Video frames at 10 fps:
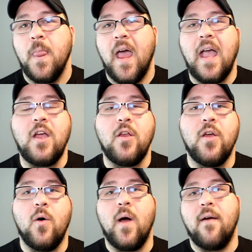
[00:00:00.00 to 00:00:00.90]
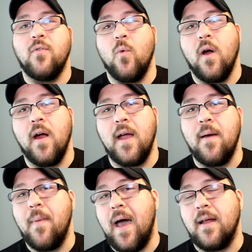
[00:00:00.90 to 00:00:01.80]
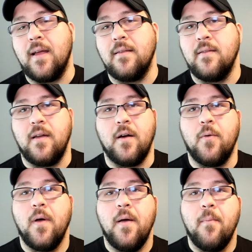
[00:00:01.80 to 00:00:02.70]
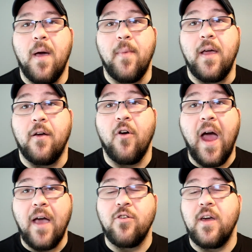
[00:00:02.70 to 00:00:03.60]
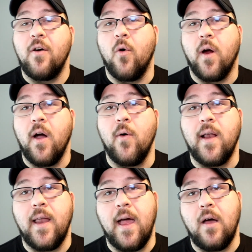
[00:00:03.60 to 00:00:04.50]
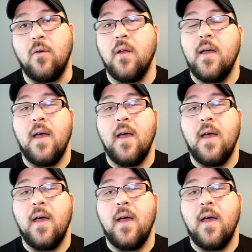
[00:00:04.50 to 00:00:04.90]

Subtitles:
and you don't have to worry about it, you know, maybe crashing or going down.